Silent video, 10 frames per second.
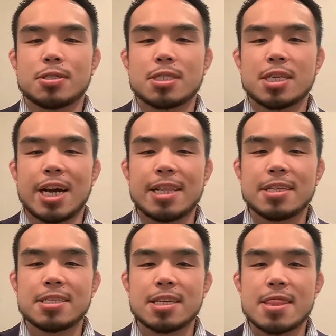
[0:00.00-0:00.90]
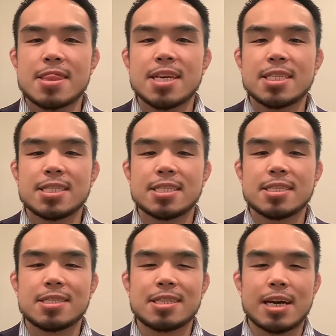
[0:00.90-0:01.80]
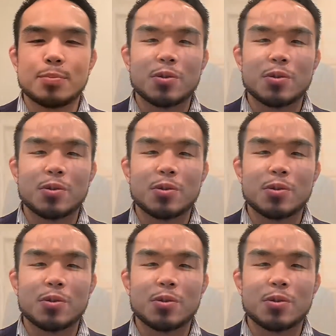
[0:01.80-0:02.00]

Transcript: stylist, and this is Dapper